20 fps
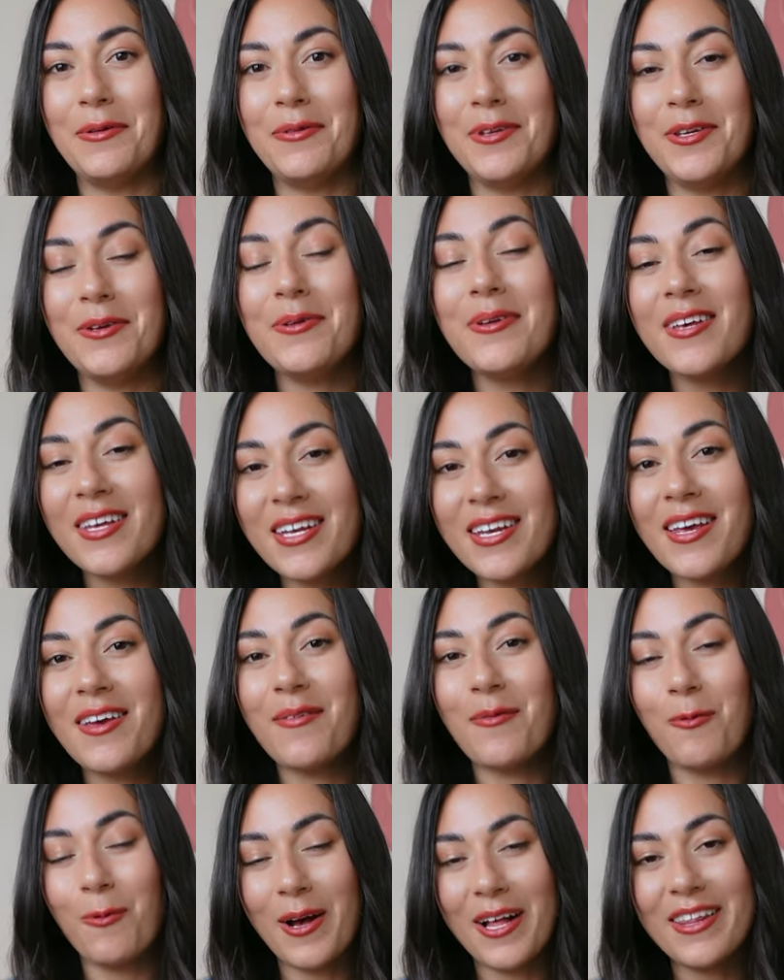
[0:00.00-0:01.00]
You can
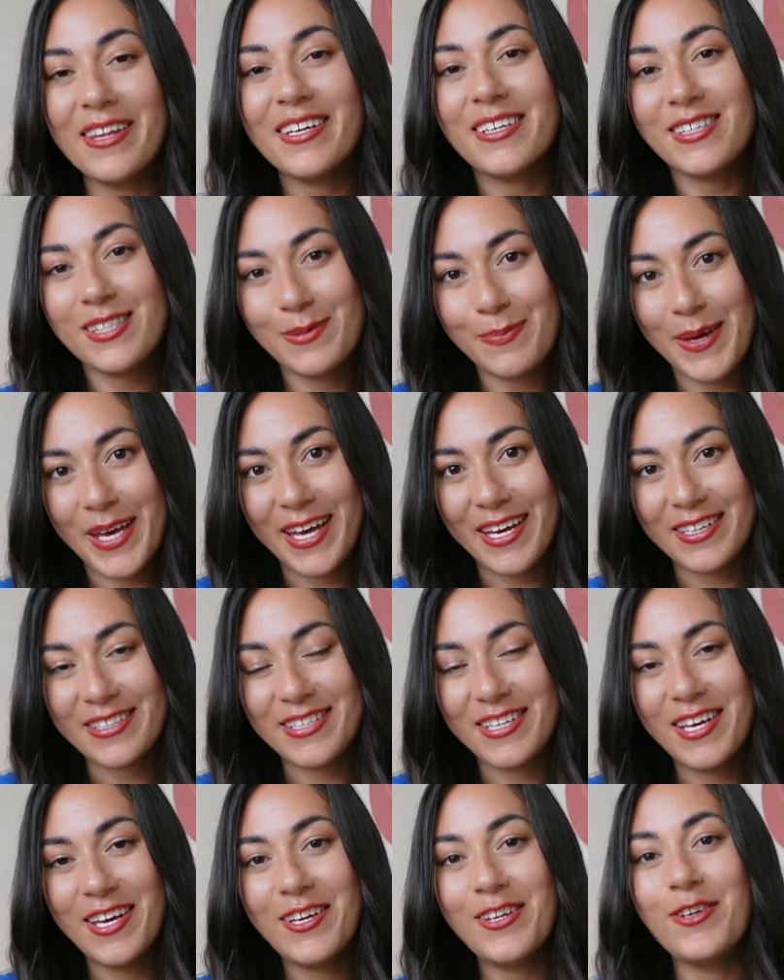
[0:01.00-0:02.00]
well
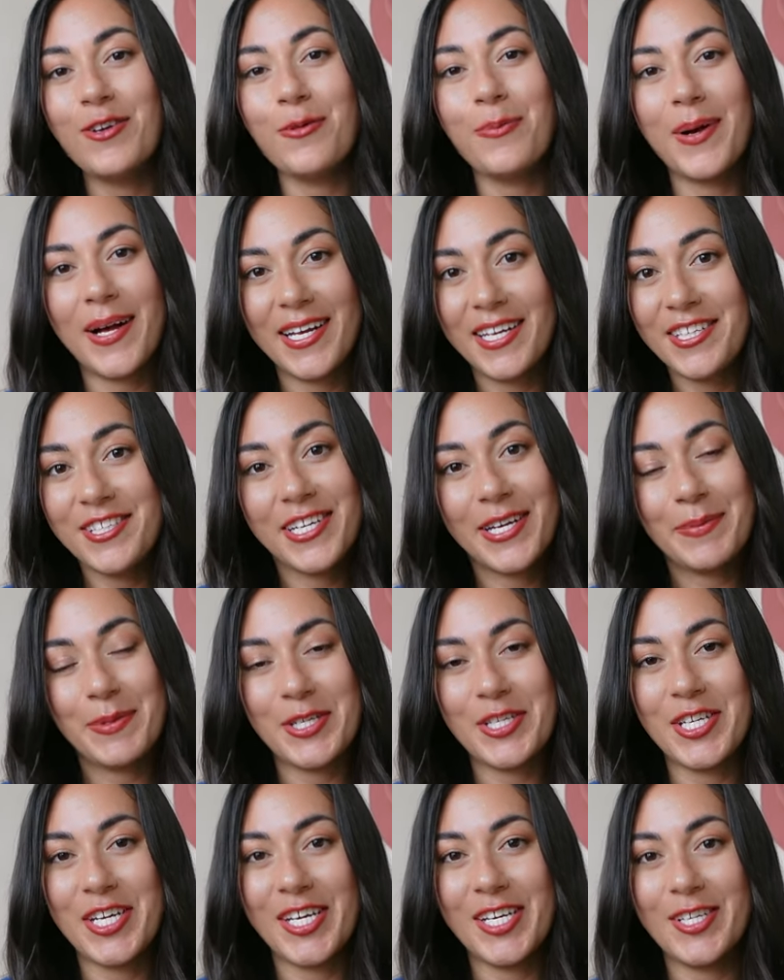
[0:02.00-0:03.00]
expect your body shape to
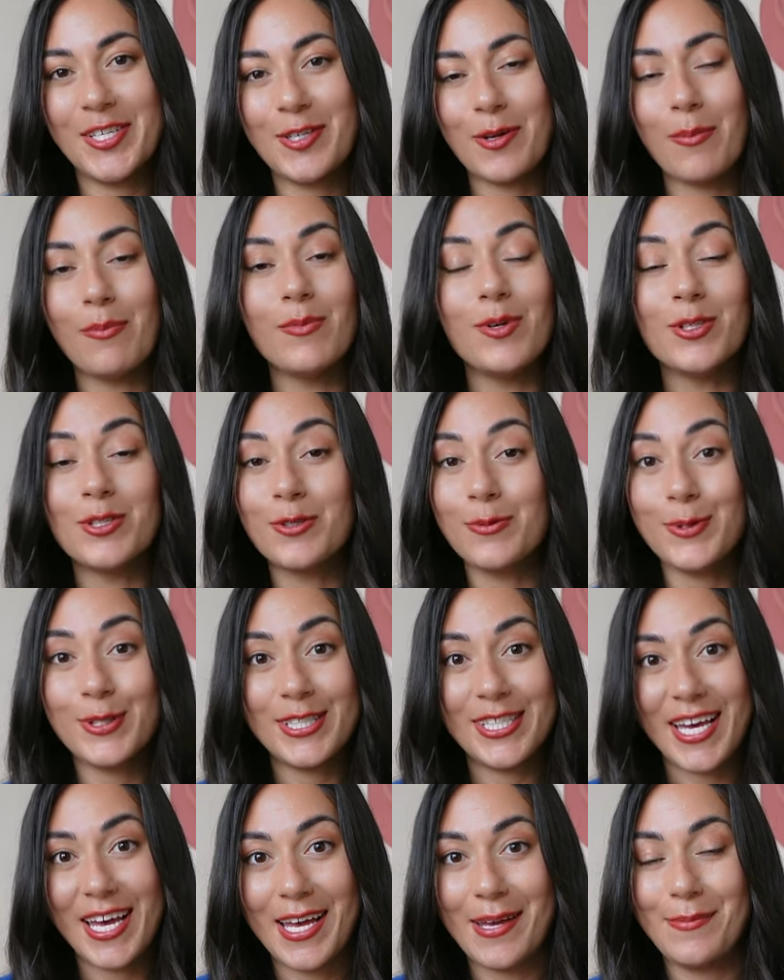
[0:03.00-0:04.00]
change multiple
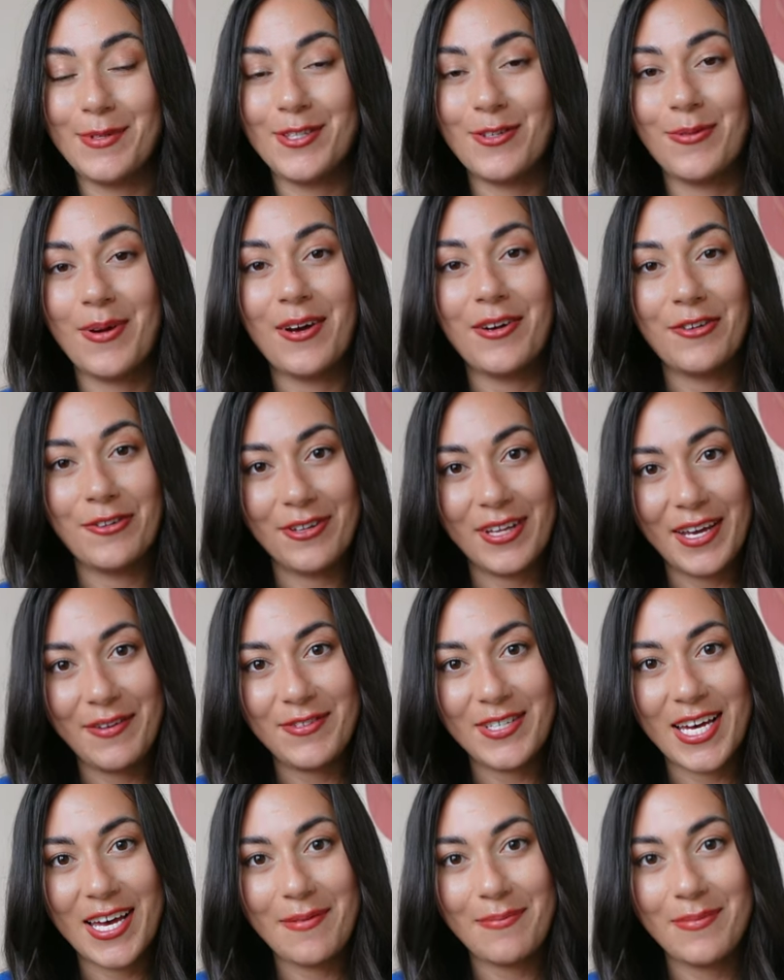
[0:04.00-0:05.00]
times throughout your
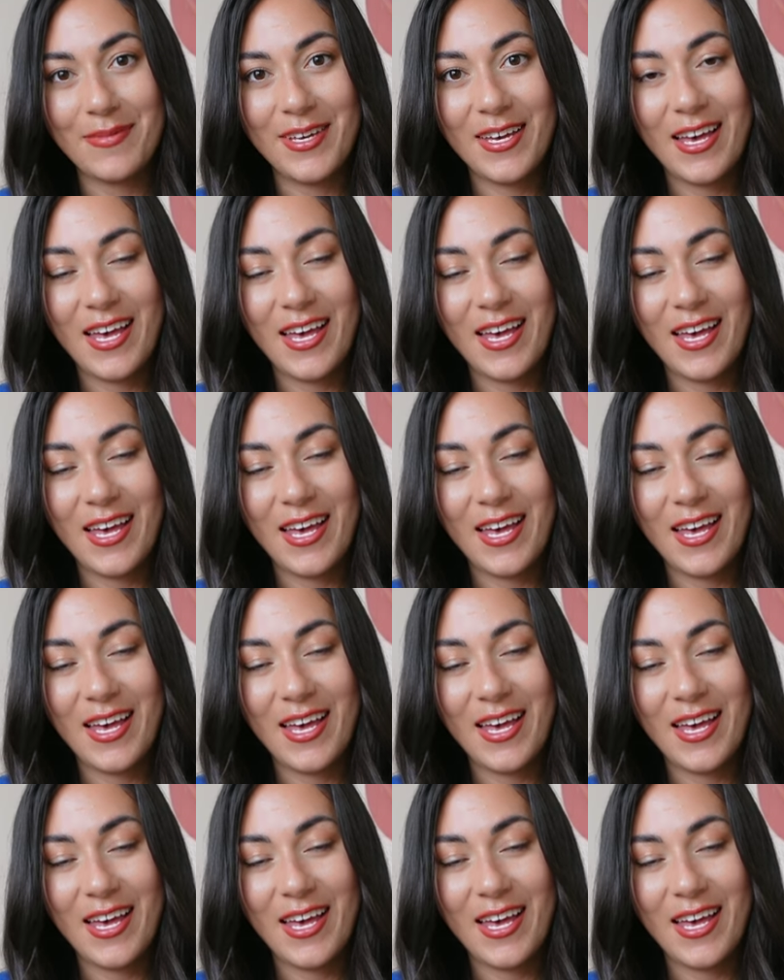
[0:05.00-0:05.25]
lifetime.